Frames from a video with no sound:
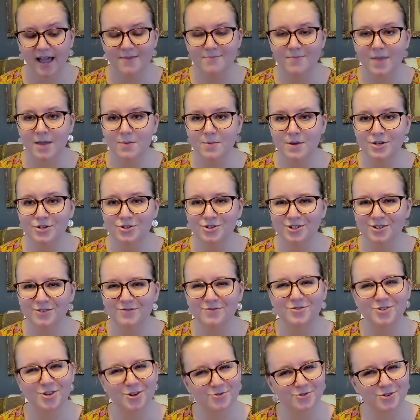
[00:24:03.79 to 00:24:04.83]
I maybe should have
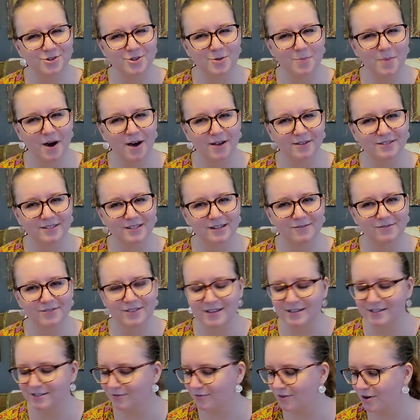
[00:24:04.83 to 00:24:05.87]
showed you the positive
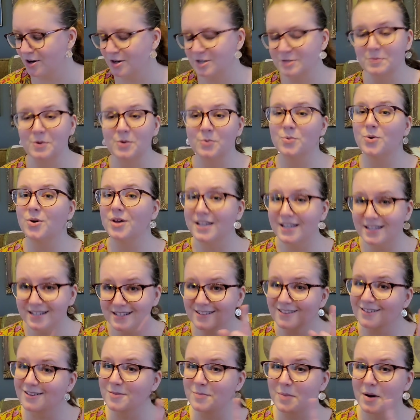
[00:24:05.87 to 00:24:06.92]
things first, but we'll end
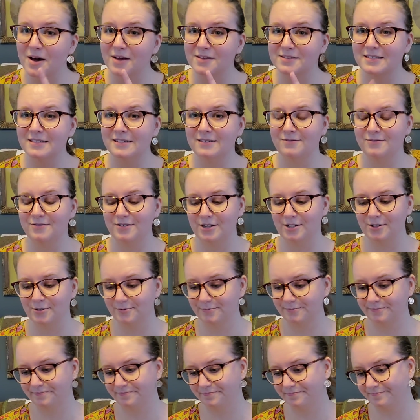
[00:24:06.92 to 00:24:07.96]
on a positive
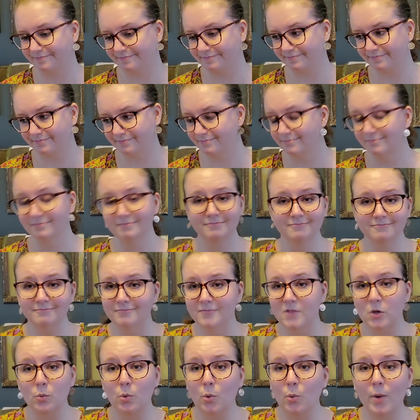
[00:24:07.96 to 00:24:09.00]
note.
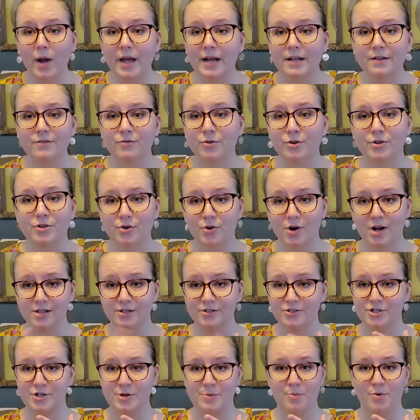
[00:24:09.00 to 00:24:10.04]
We're waiting for a
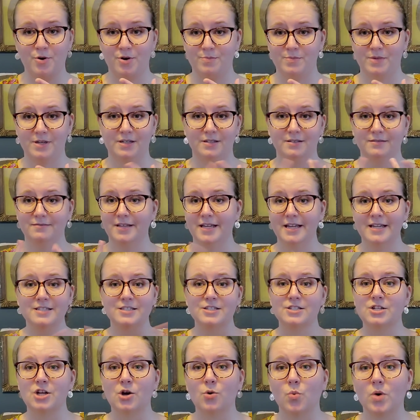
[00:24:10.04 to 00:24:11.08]
neurology appointment and
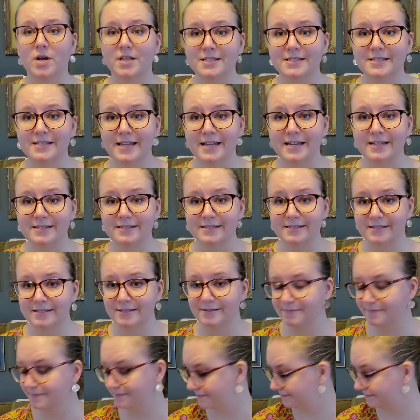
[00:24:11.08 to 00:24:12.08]
to know what's next.